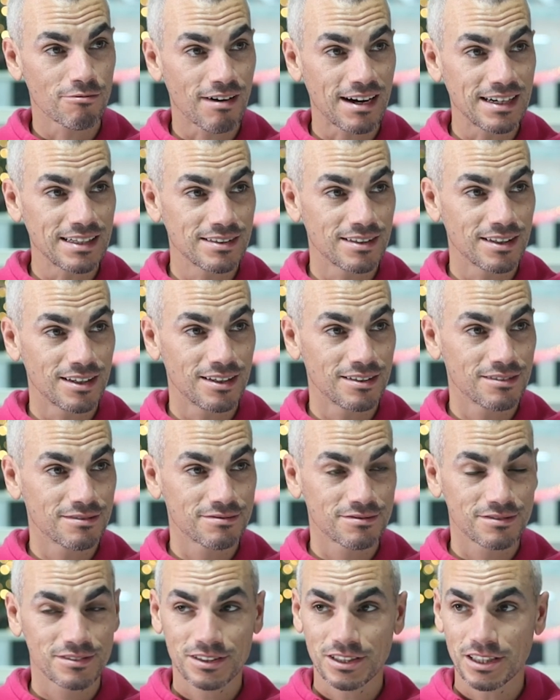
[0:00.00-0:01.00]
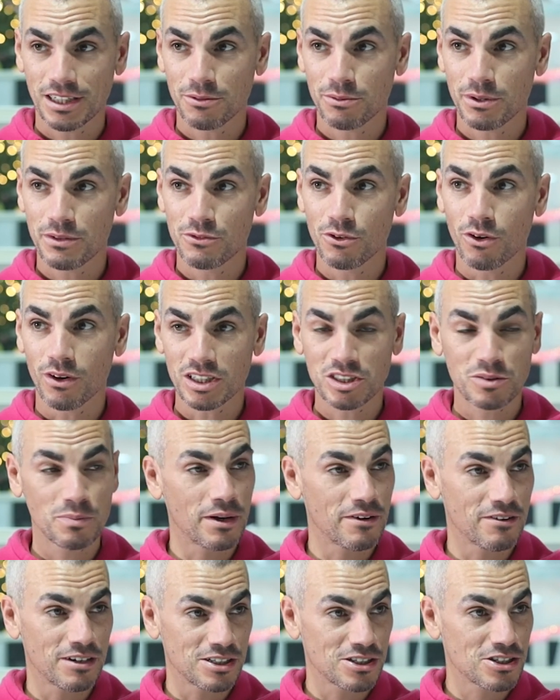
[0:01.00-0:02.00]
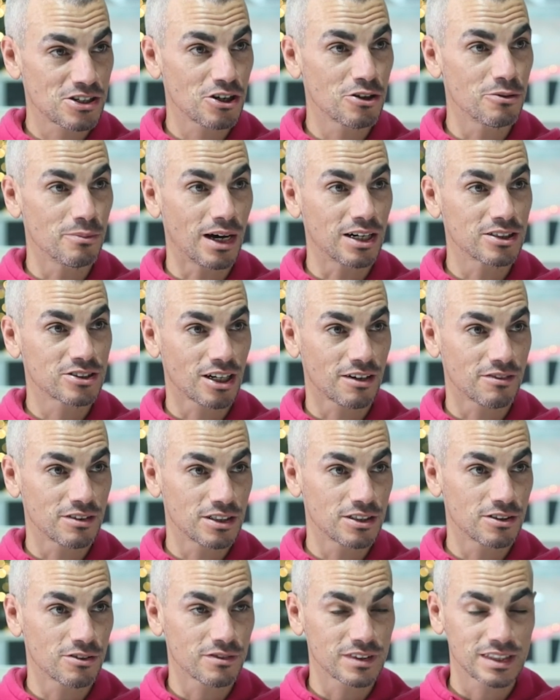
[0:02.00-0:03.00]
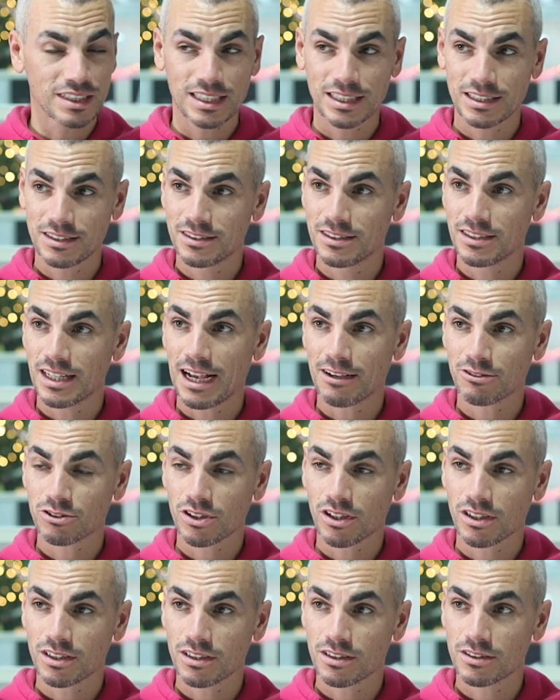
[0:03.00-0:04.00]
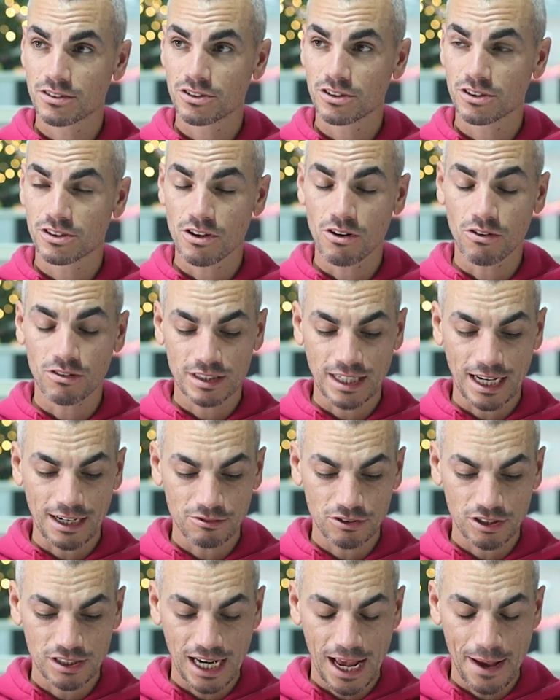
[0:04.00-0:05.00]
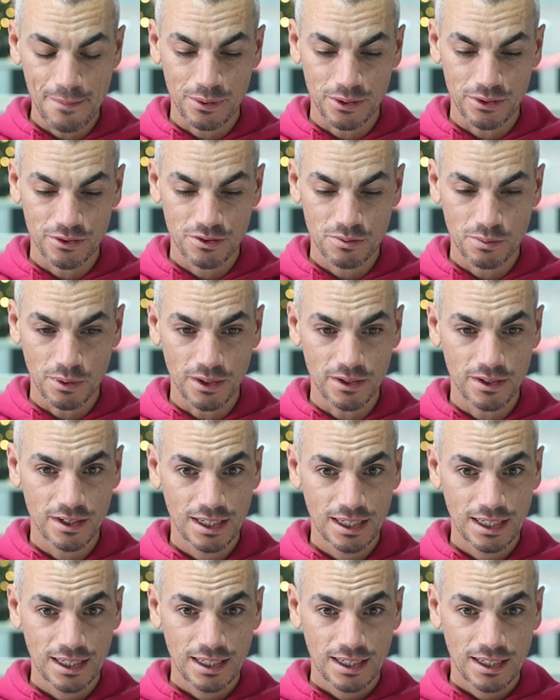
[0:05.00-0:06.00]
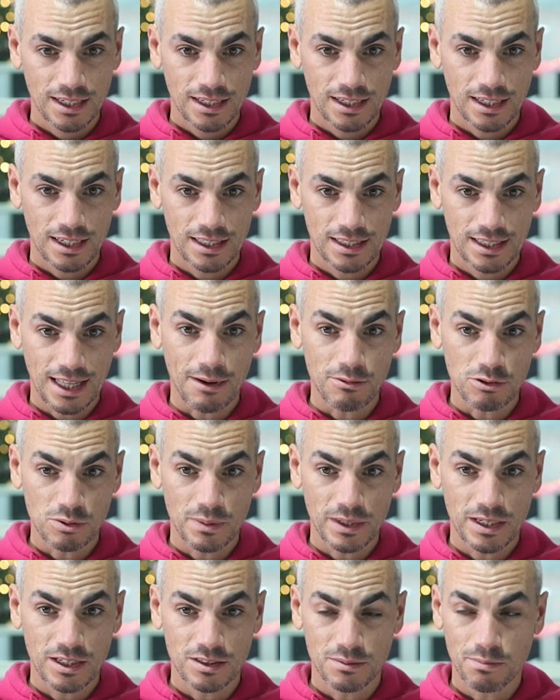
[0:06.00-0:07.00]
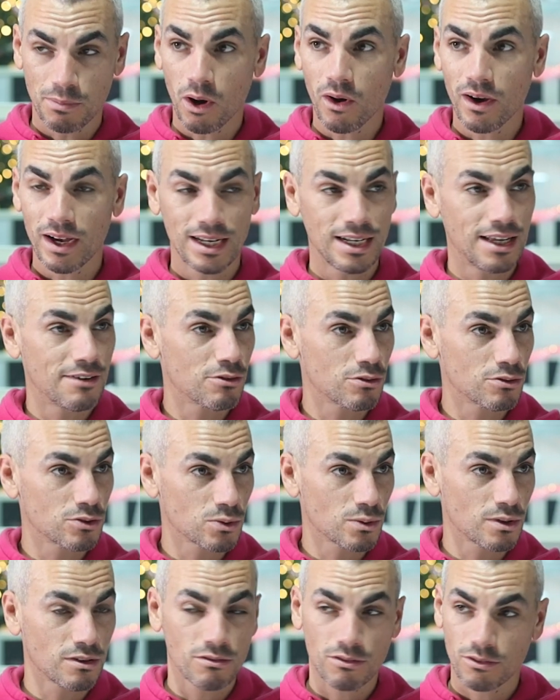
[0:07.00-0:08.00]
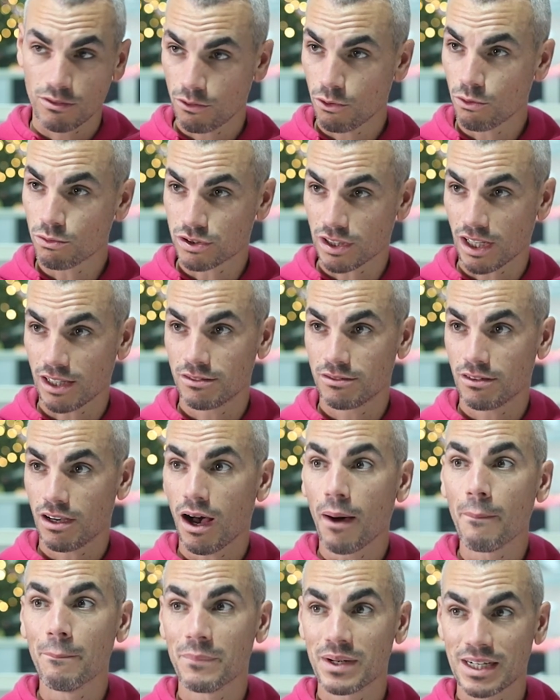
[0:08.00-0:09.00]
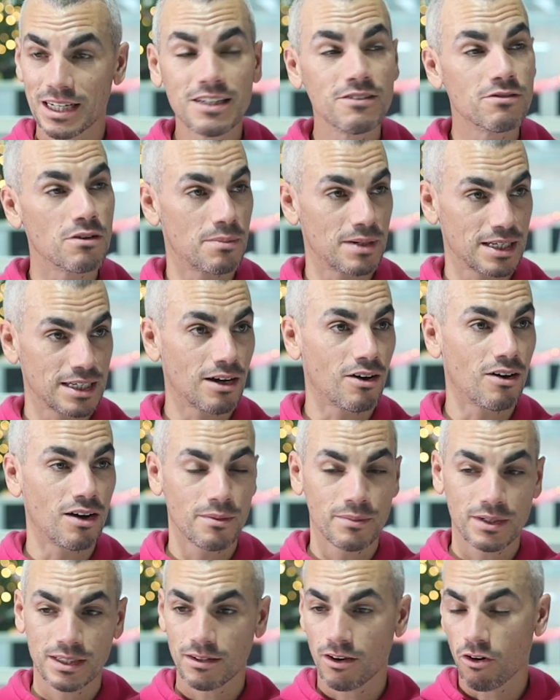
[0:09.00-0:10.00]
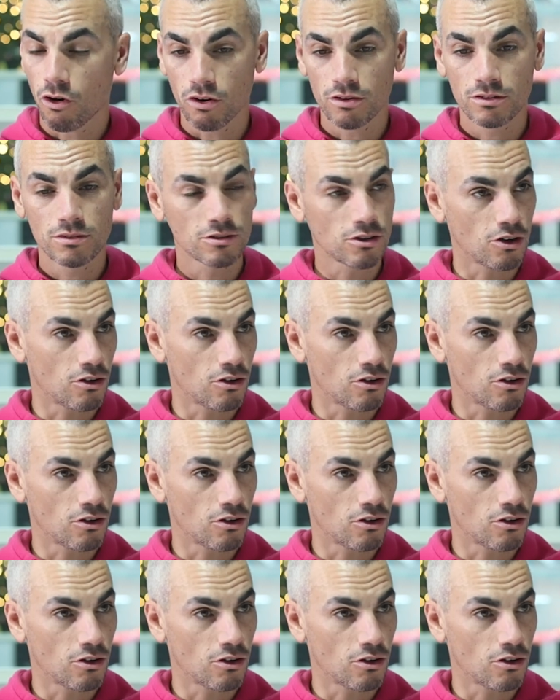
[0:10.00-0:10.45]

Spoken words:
rate that, we've not experienced too much, other than obviously outside of just lockdown just happened. But that was because buyer levels were also unbelievably high. I mean, on,